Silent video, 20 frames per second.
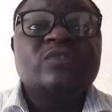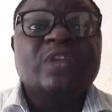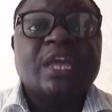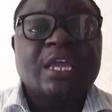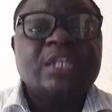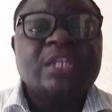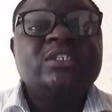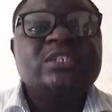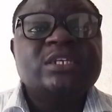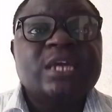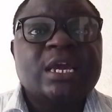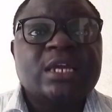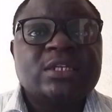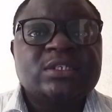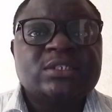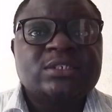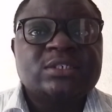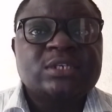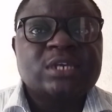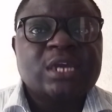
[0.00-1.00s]
of the
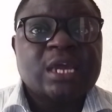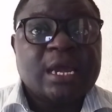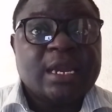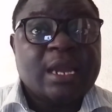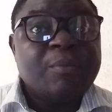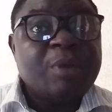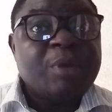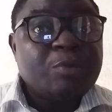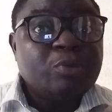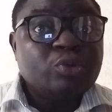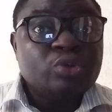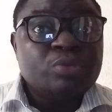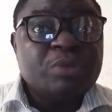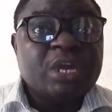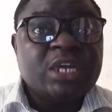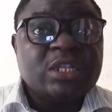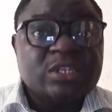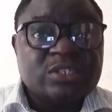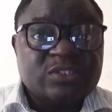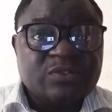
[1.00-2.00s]
internet. And I'm able to
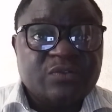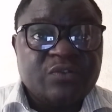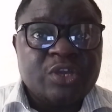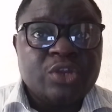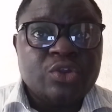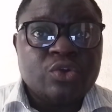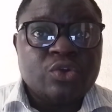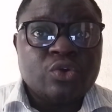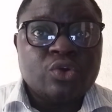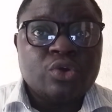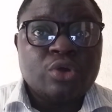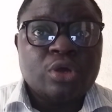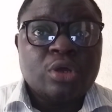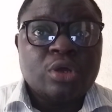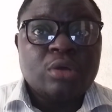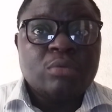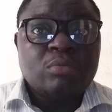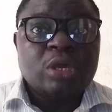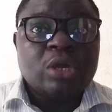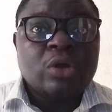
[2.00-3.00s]
make this video
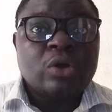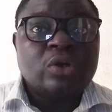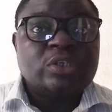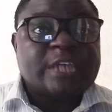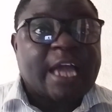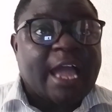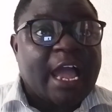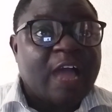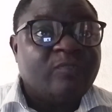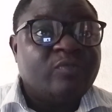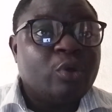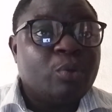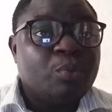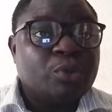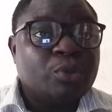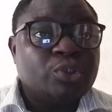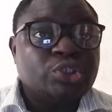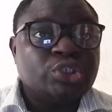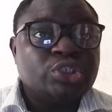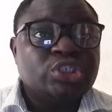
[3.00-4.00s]
because I have the
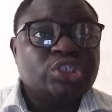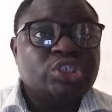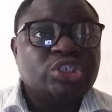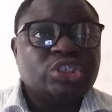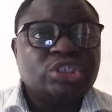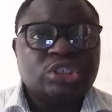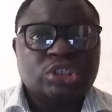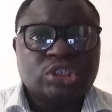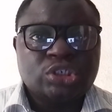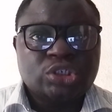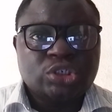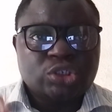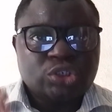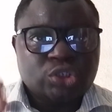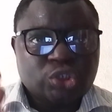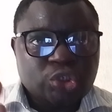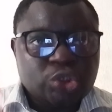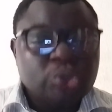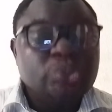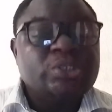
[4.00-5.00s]
opportunity
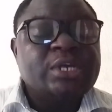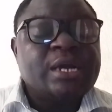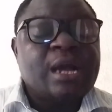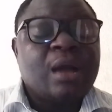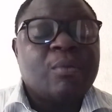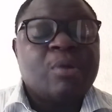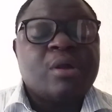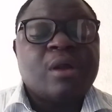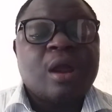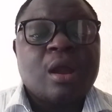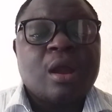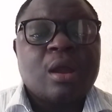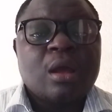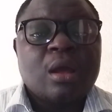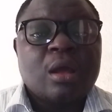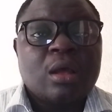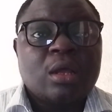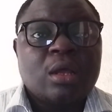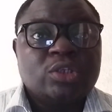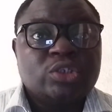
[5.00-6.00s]
to use a camera,
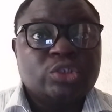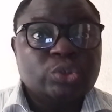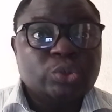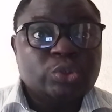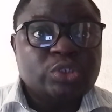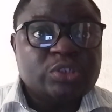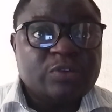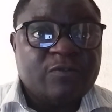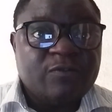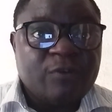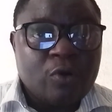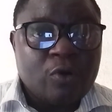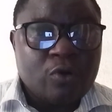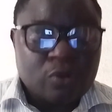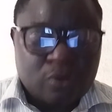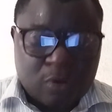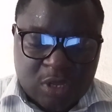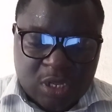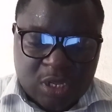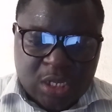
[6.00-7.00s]
to use a
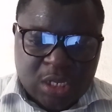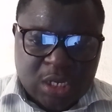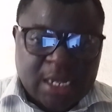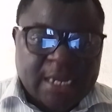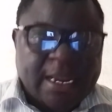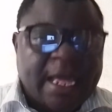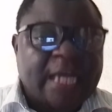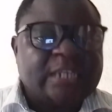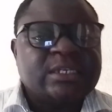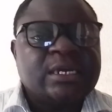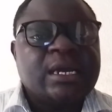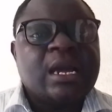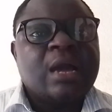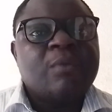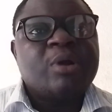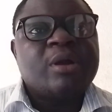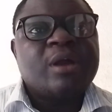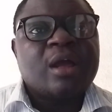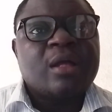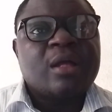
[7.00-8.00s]
phone that has a
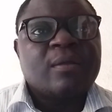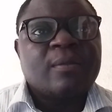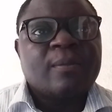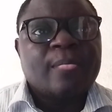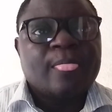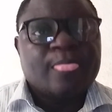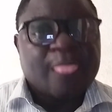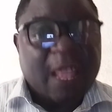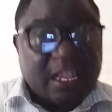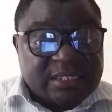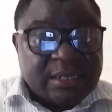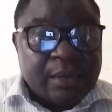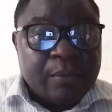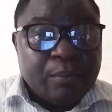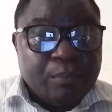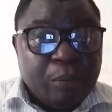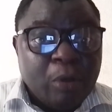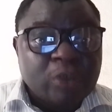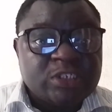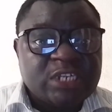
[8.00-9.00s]
camera. That's the
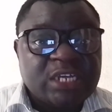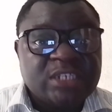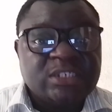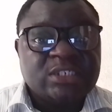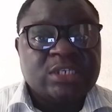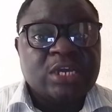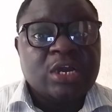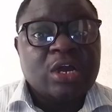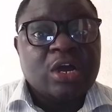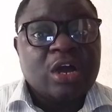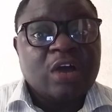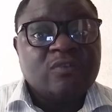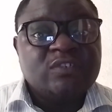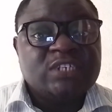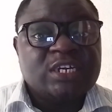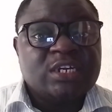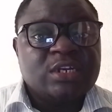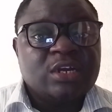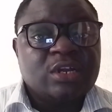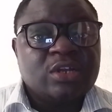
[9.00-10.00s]
importance of
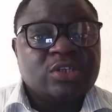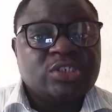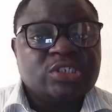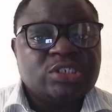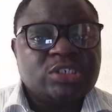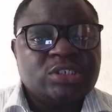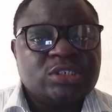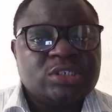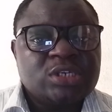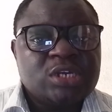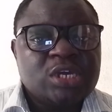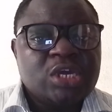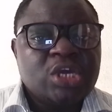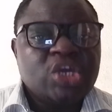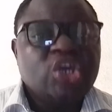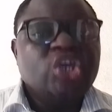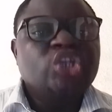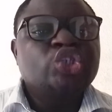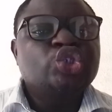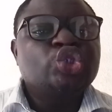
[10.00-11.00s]
technology.
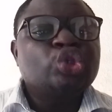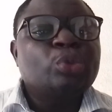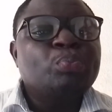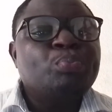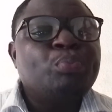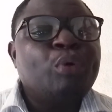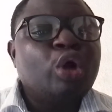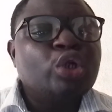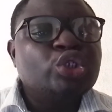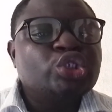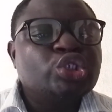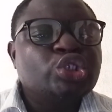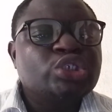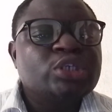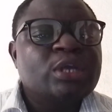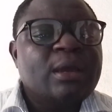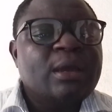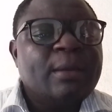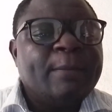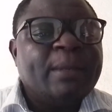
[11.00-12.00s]
It
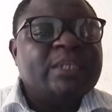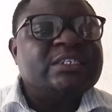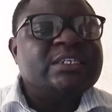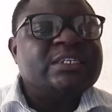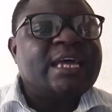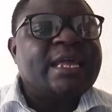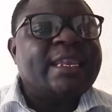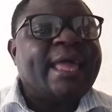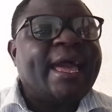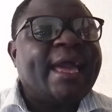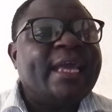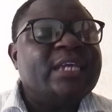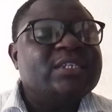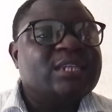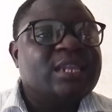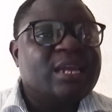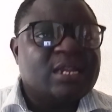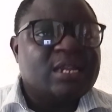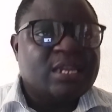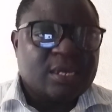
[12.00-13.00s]
supports
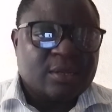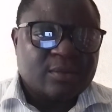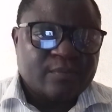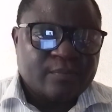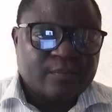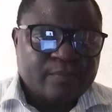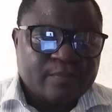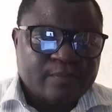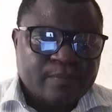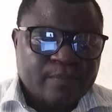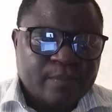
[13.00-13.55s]
personalized learning.